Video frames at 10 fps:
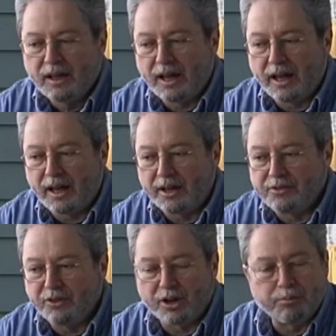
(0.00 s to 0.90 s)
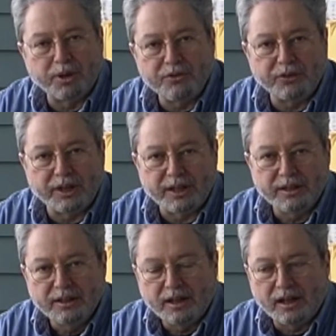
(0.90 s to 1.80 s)
And very briefly,
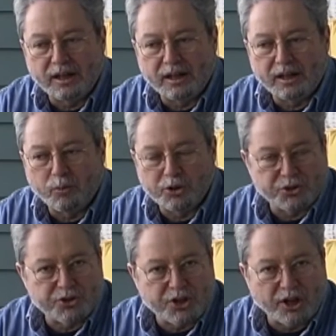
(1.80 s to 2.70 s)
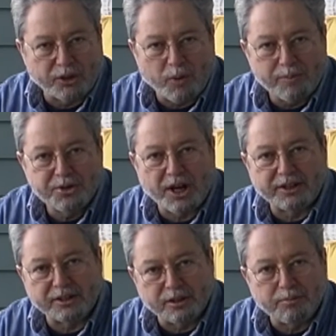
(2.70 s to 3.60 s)
uh, what you'll see on the website
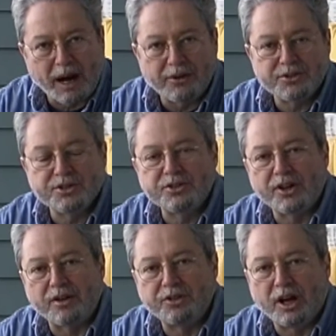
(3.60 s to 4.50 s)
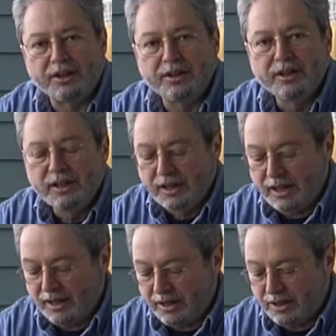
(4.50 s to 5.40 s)
in the comparisons that I've done
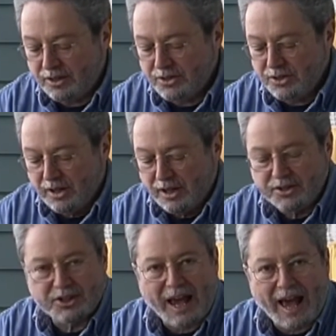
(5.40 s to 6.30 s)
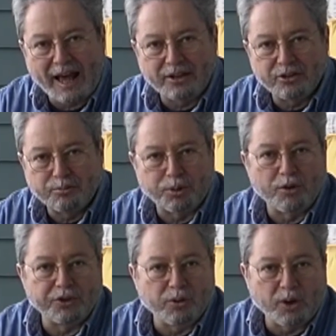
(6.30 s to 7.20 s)
is scanned
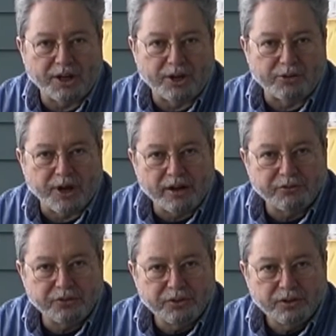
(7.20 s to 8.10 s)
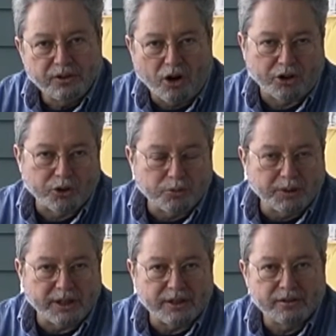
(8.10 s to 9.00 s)
Provia 100F,
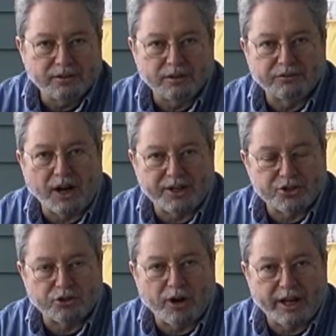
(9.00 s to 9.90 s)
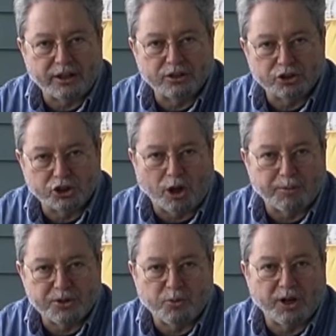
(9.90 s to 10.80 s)
arguably the finest grain,
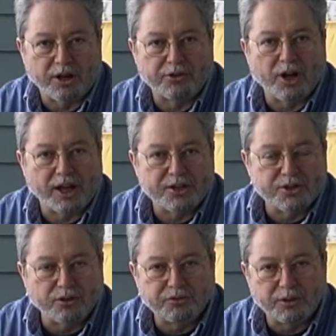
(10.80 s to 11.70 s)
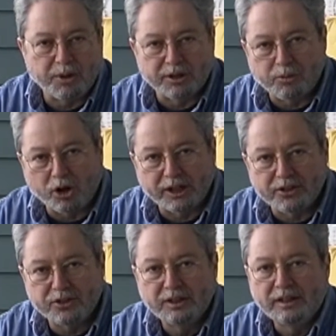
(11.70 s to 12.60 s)
sharpest 100 ISO film on the
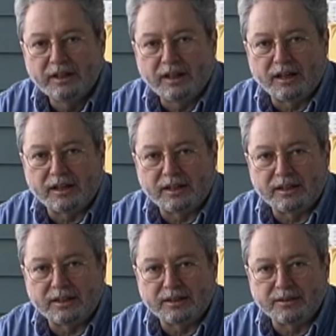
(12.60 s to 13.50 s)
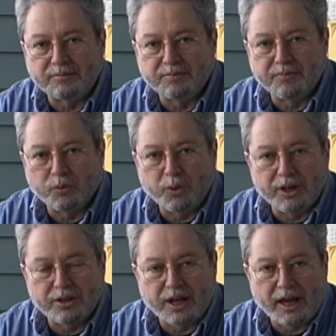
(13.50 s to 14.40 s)
market, um,
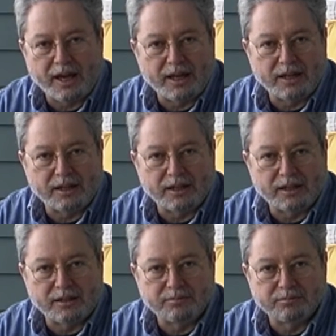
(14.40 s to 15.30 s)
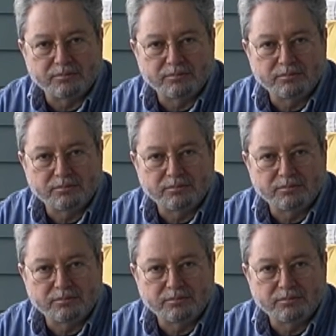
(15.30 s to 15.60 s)
with a um,